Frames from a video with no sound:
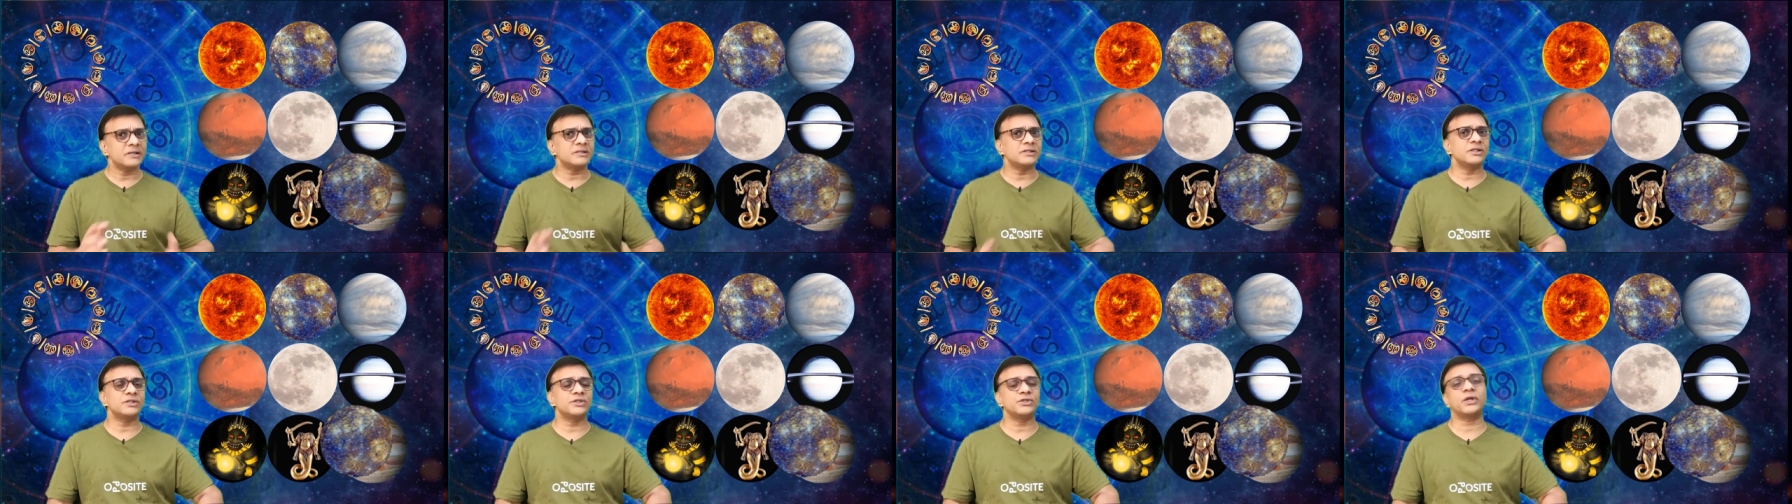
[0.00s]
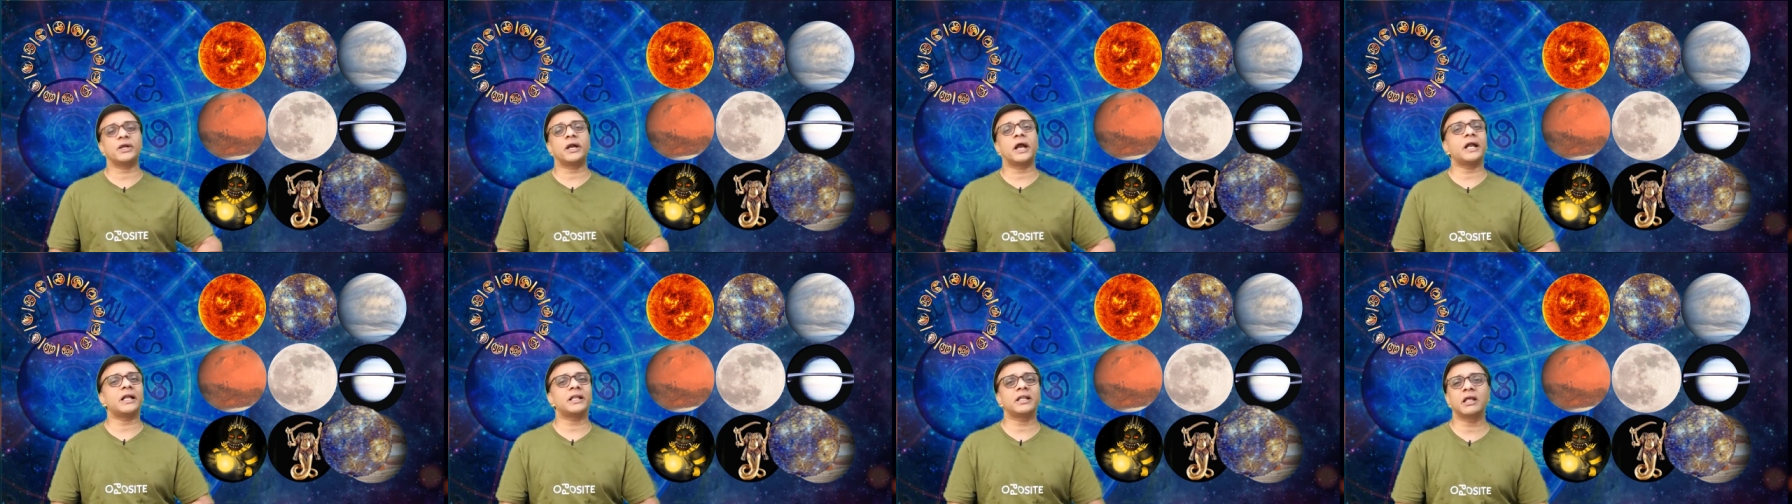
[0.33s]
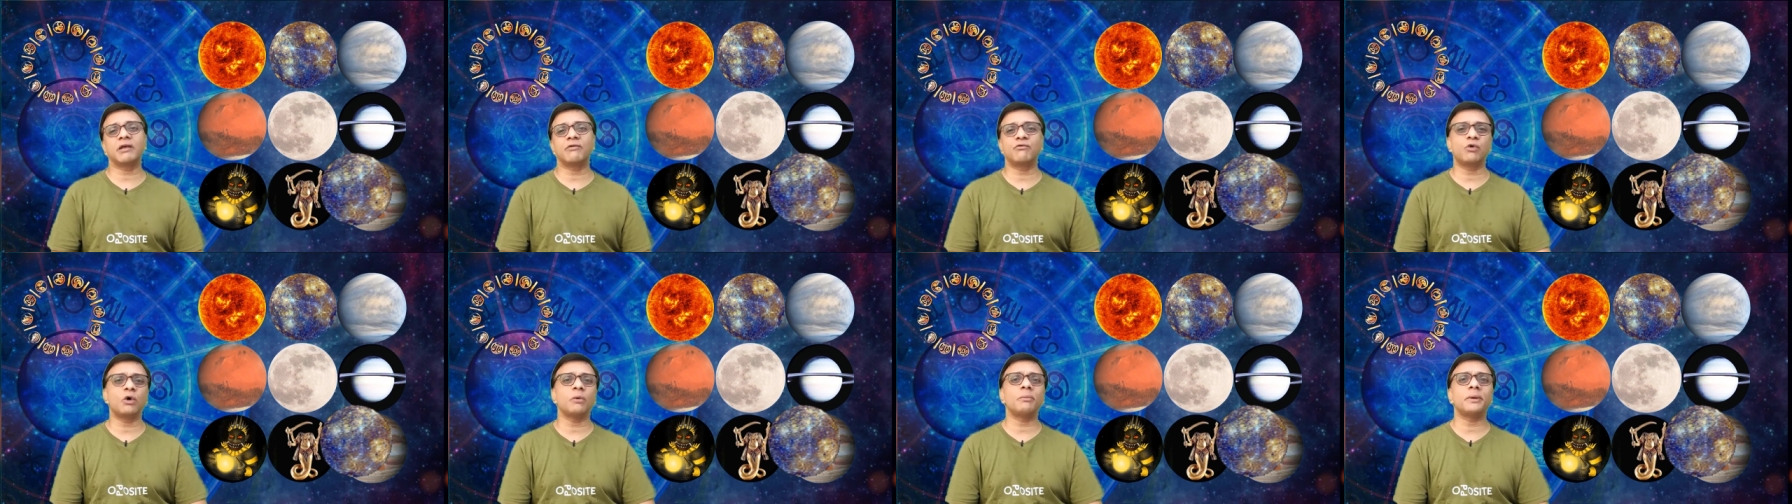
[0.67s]
is this the right
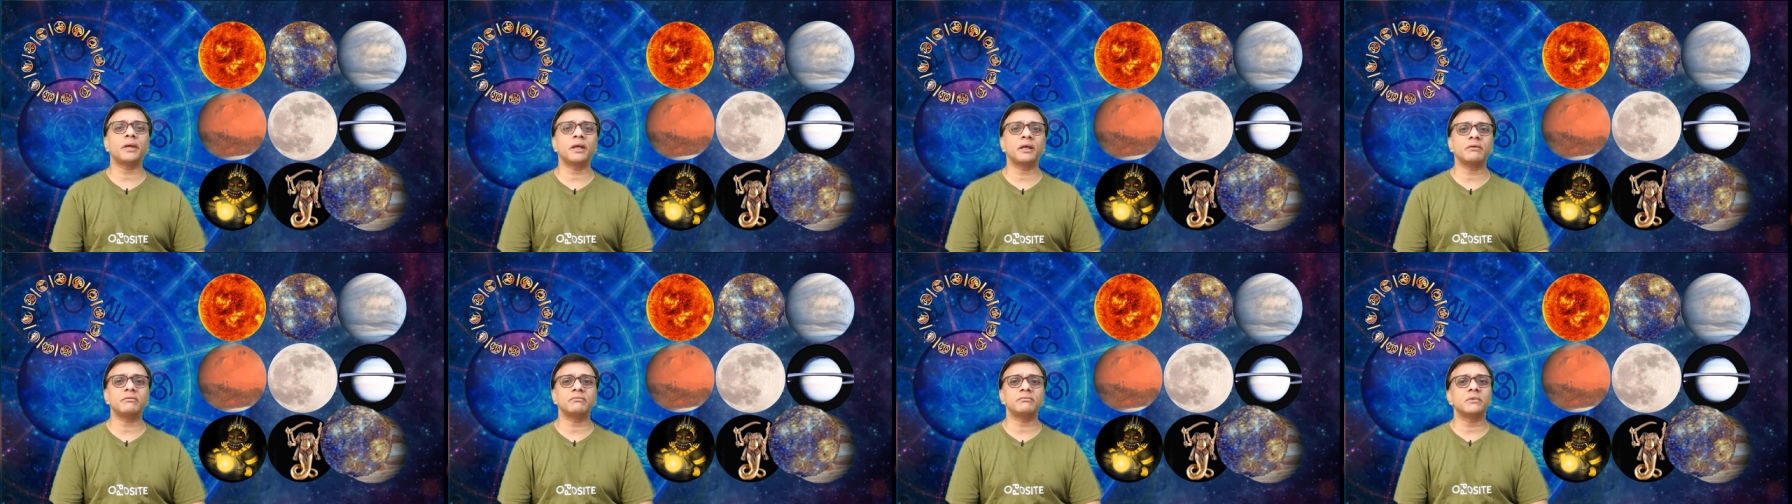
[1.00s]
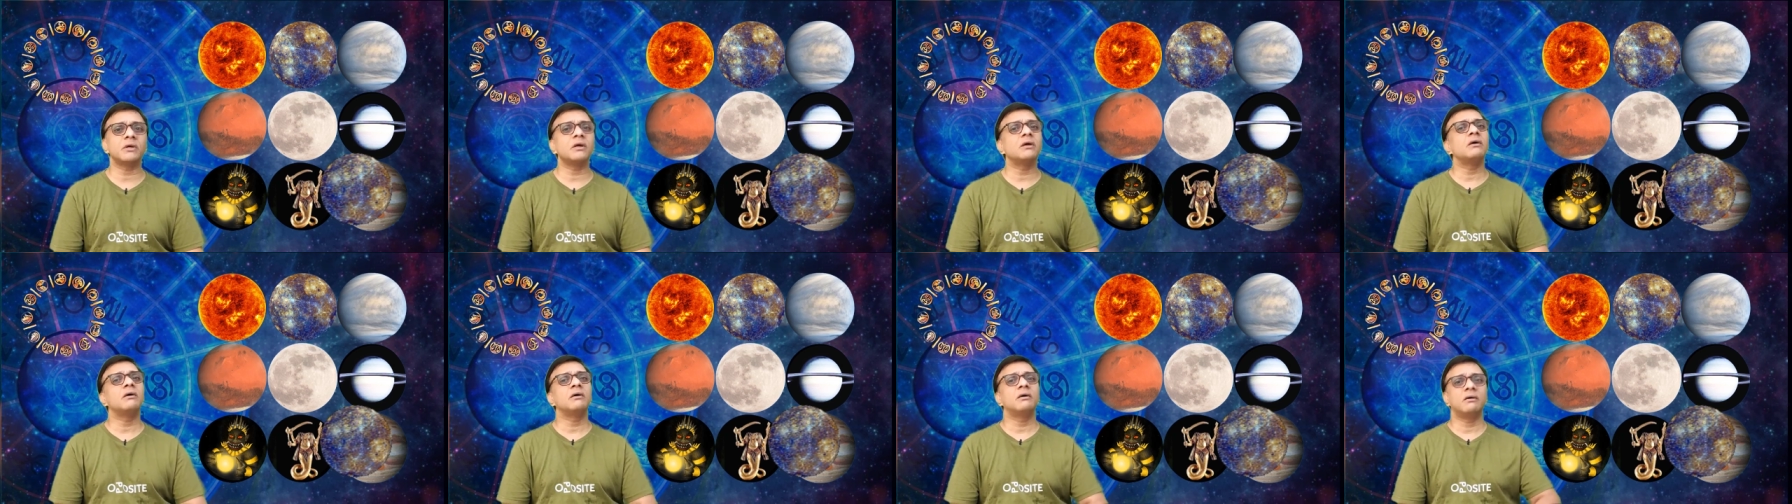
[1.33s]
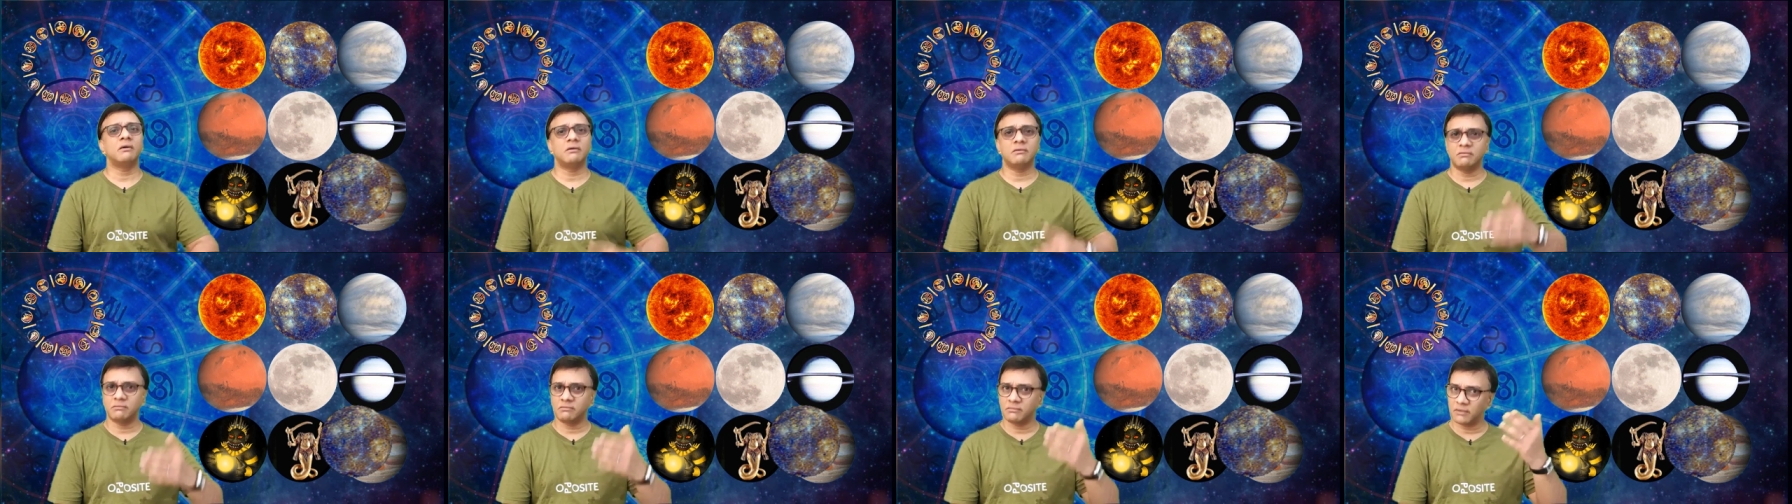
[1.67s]
thing for me
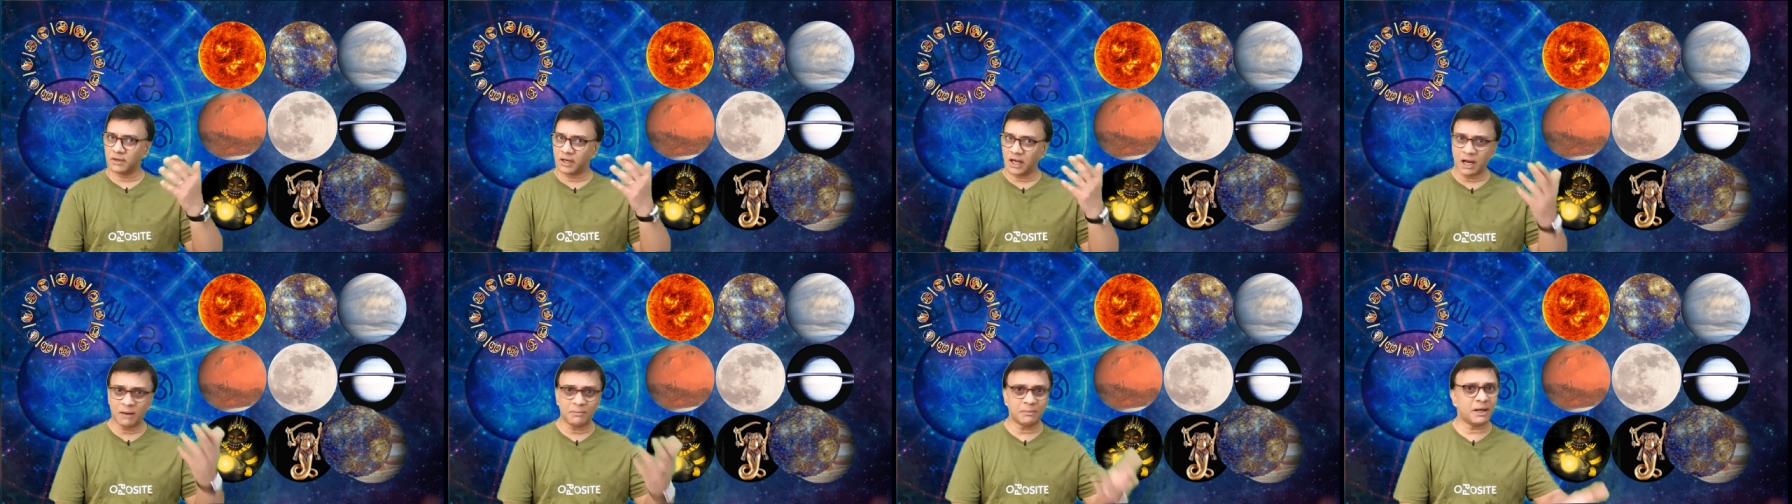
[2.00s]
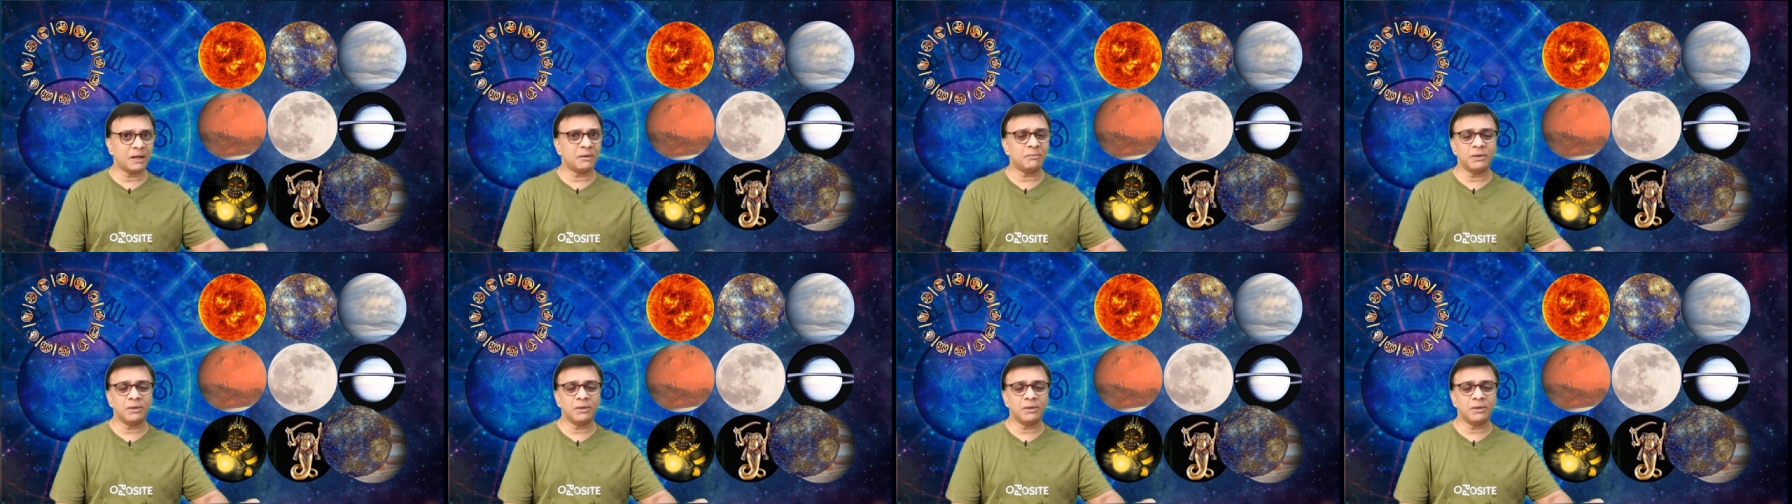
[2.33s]
Am